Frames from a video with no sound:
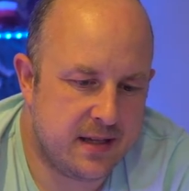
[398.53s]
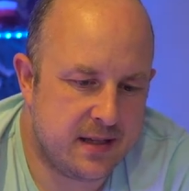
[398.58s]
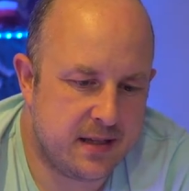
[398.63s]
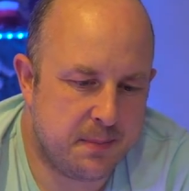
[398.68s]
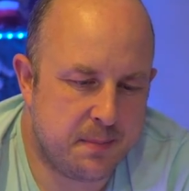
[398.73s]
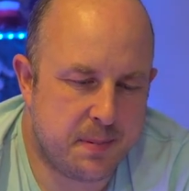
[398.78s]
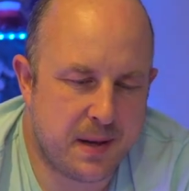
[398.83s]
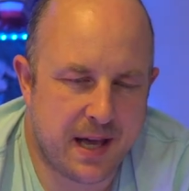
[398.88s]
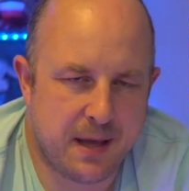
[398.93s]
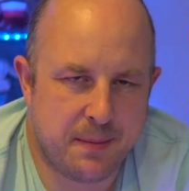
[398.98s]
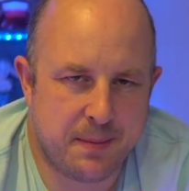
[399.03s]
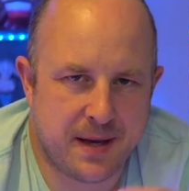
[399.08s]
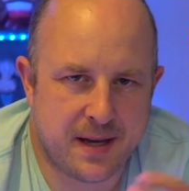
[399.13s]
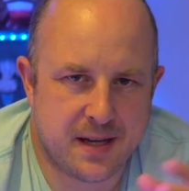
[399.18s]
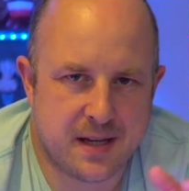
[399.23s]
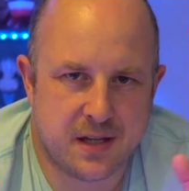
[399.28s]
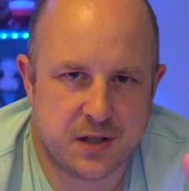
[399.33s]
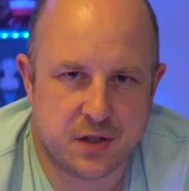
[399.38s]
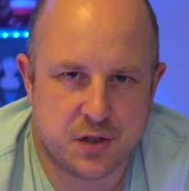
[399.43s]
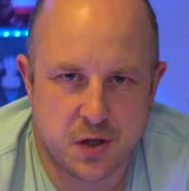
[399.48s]
the
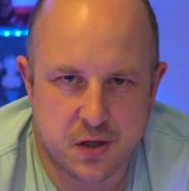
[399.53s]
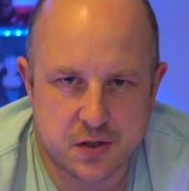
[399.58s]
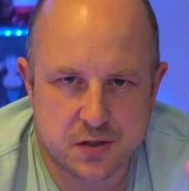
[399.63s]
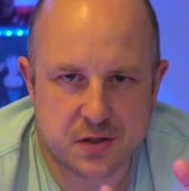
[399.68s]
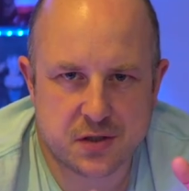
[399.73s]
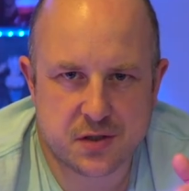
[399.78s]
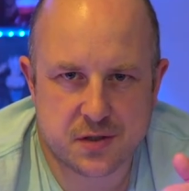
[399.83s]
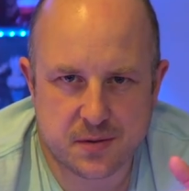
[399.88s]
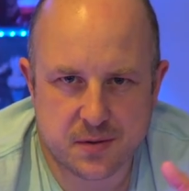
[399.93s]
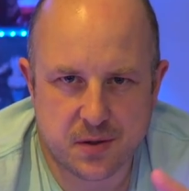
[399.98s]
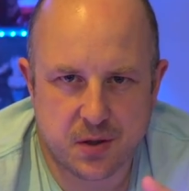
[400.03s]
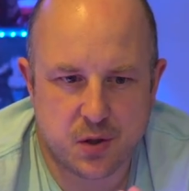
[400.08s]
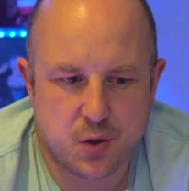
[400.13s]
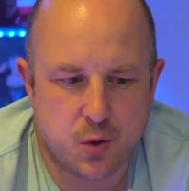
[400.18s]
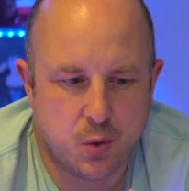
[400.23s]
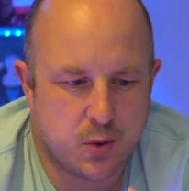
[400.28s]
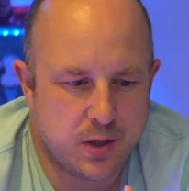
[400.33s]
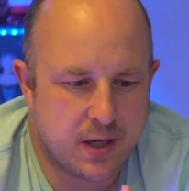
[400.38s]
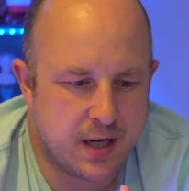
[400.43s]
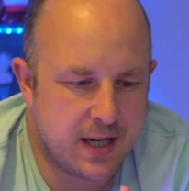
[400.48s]
payback adjusts
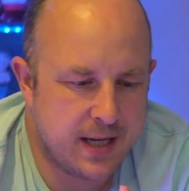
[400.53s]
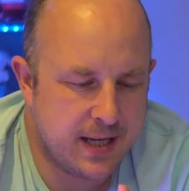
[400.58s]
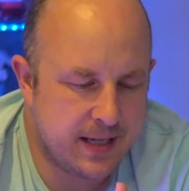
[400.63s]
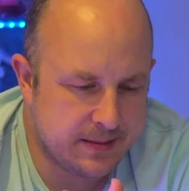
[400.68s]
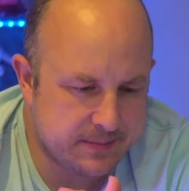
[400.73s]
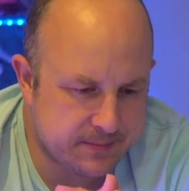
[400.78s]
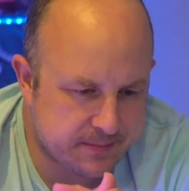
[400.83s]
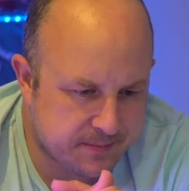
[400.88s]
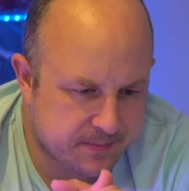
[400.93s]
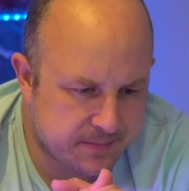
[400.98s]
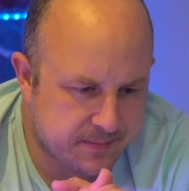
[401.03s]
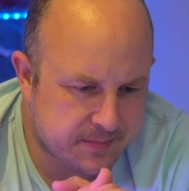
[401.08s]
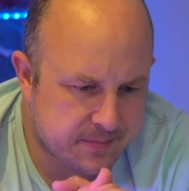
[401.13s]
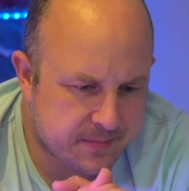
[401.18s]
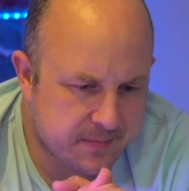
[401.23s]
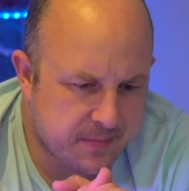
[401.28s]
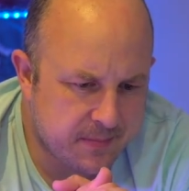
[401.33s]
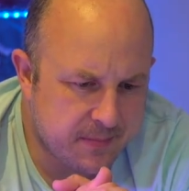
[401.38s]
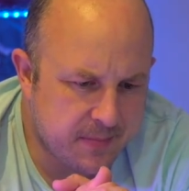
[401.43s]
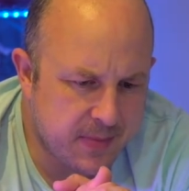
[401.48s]
accordingly.
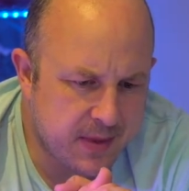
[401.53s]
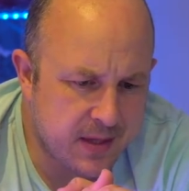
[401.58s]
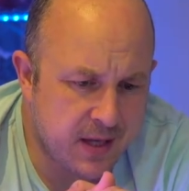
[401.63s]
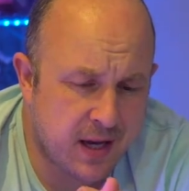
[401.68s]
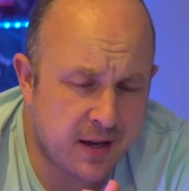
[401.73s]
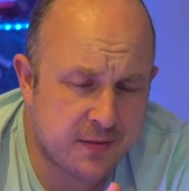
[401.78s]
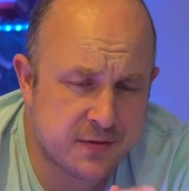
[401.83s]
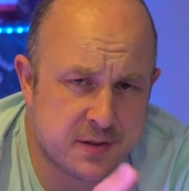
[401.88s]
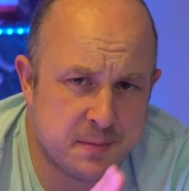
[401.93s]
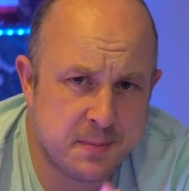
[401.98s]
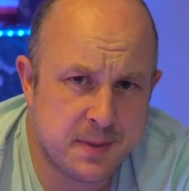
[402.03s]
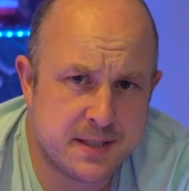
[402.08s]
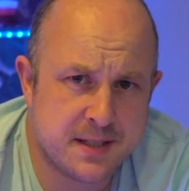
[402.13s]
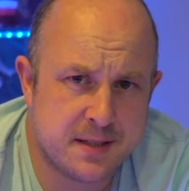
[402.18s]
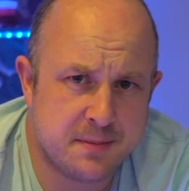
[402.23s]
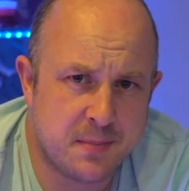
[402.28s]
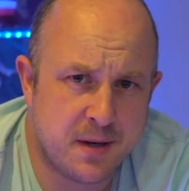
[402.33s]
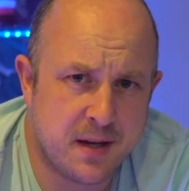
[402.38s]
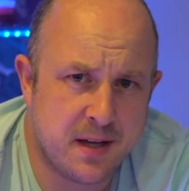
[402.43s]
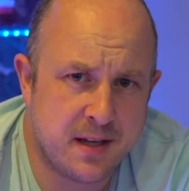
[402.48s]
I've
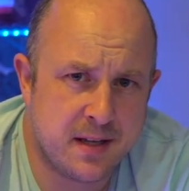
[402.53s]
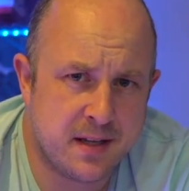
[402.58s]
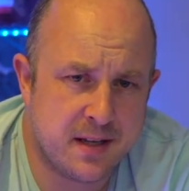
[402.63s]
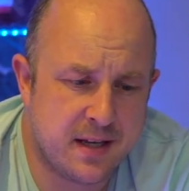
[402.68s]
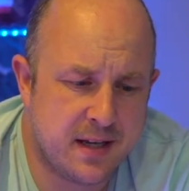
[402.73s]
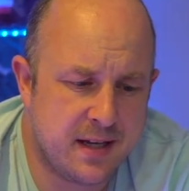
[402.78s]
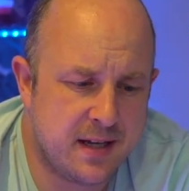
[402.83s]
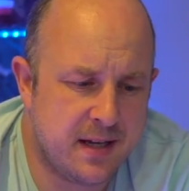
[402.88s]
submitted my